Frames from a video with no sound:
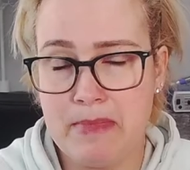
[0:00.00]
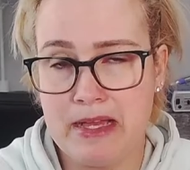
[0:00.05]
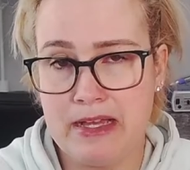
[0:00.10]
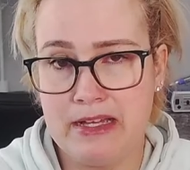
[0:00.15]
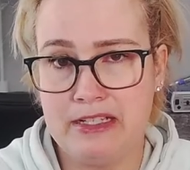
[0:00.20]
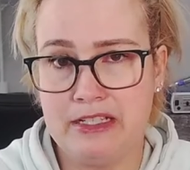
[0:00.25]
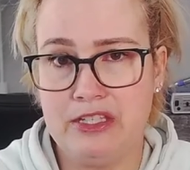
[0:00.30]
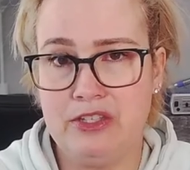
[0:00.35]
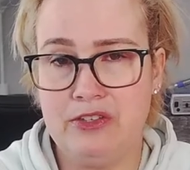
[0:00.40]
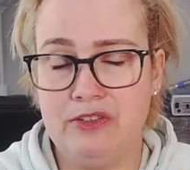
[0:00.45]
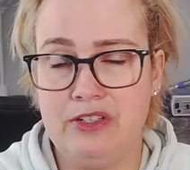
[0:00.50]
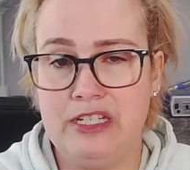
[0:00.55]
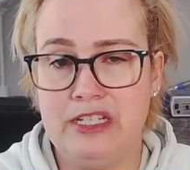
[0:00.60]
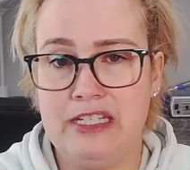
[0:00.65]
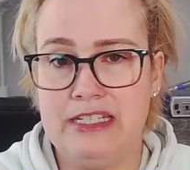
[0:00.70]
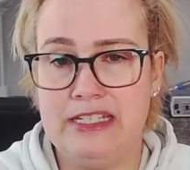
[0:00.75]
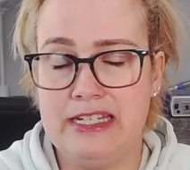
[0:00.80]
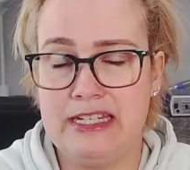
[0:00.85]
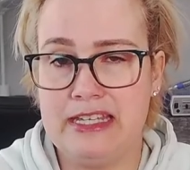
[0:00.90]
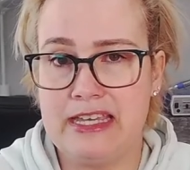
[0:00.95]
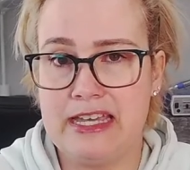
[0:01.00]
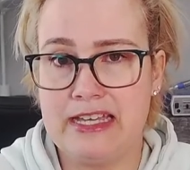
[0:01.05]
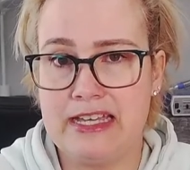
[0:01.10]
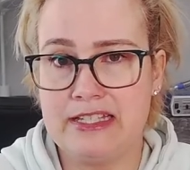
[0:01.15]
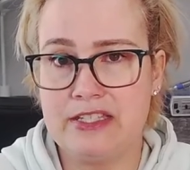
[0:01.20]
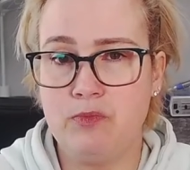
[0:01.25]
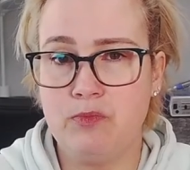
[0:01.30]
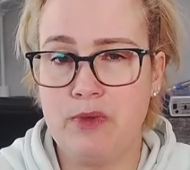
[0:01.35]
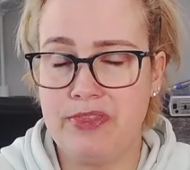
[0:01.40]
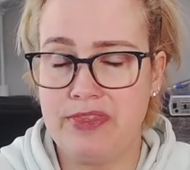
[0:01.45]
the mug, you need to
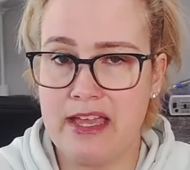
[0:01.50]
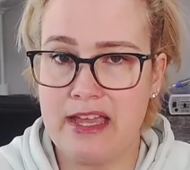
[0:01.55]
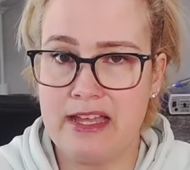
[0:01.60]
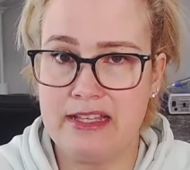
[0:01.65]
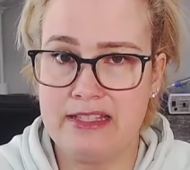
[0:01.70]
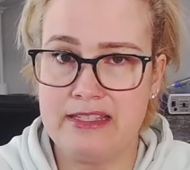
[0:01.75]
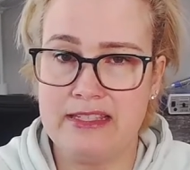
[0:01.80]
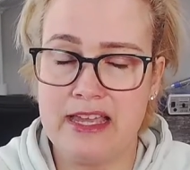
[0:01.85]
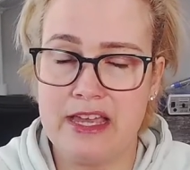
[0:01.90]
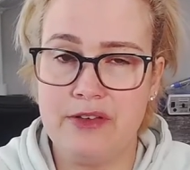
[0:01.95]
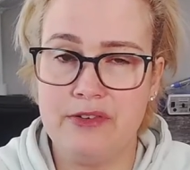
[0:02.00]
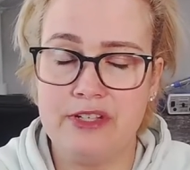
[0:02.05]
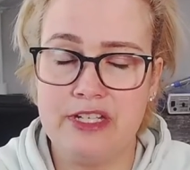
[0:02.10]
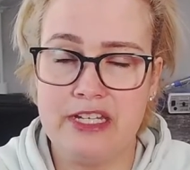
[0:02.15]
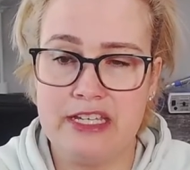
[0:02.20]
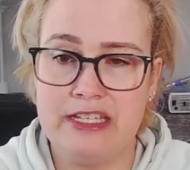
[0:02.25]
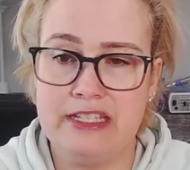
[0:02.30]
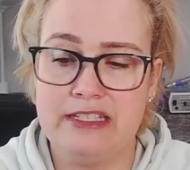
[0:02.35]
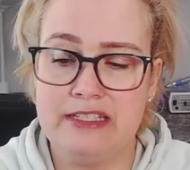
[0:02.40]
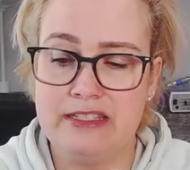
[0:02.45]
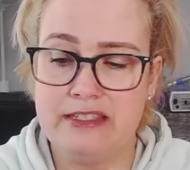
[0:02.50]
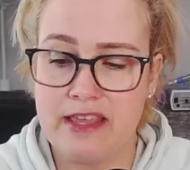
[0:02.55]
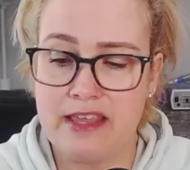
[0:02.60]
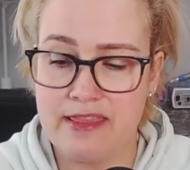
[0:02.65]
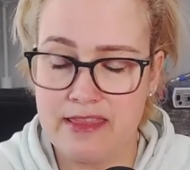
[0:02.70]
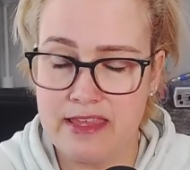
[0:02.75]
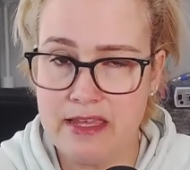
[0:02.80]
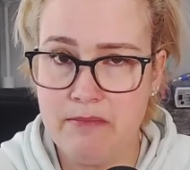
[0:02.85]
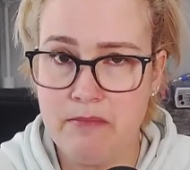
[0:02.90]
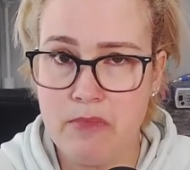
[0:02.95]
guess what that sound is
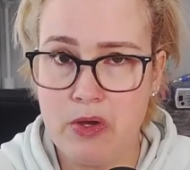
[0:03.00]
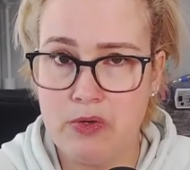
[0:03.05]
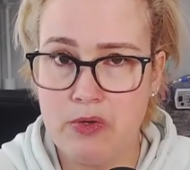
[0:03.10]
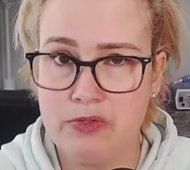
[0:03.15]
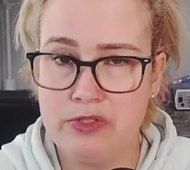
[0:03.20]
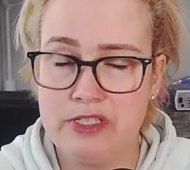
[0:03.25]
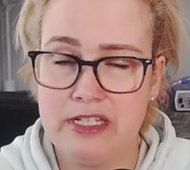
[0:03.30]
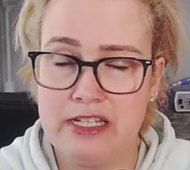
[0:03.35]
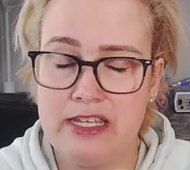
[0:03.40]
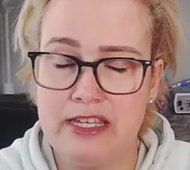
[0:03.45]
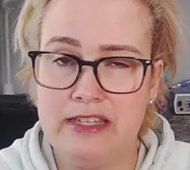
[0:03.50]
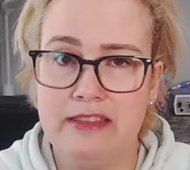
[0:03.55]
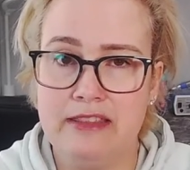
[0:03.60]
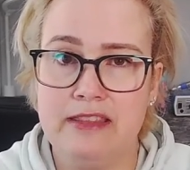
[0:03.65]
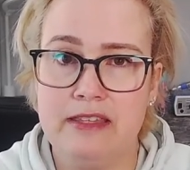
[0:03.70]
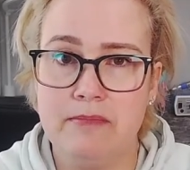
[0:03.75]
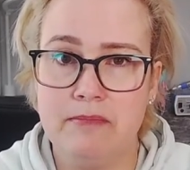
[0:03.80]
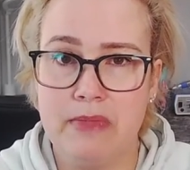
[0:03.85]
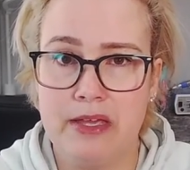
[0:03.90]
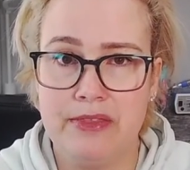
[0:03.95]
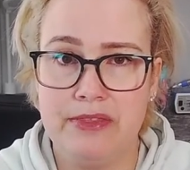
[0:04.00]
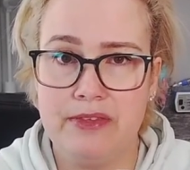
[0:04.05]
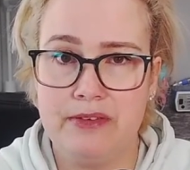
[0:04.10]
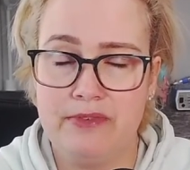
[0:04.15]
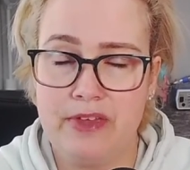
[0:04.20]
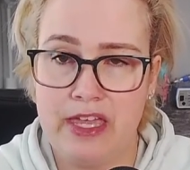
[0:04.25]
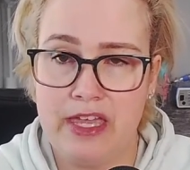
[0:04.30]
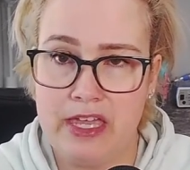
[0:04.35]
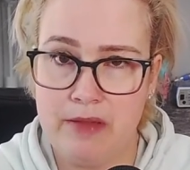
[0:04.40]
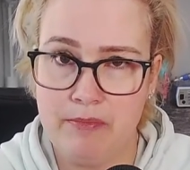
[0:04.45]
the most in the month
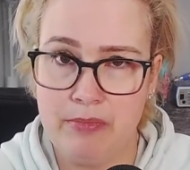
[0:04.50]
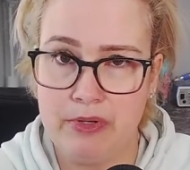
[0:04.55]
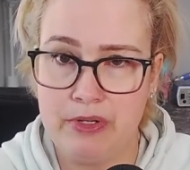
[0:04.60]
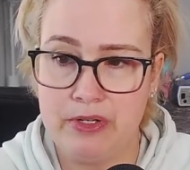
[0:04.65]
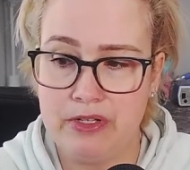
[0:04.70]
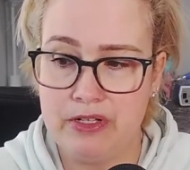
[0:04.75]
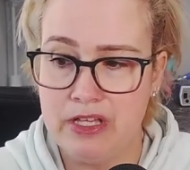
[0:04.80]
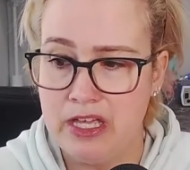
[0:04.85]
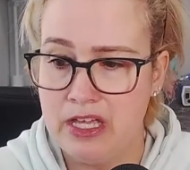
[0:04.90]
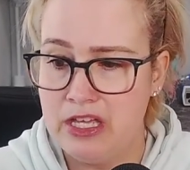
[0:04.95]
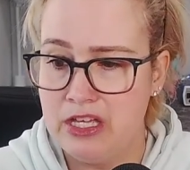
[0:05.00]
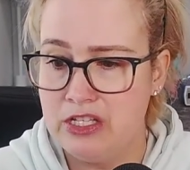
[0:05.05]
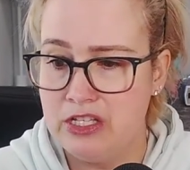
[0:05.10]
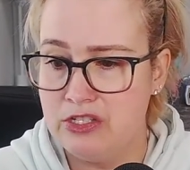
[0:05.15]
of April.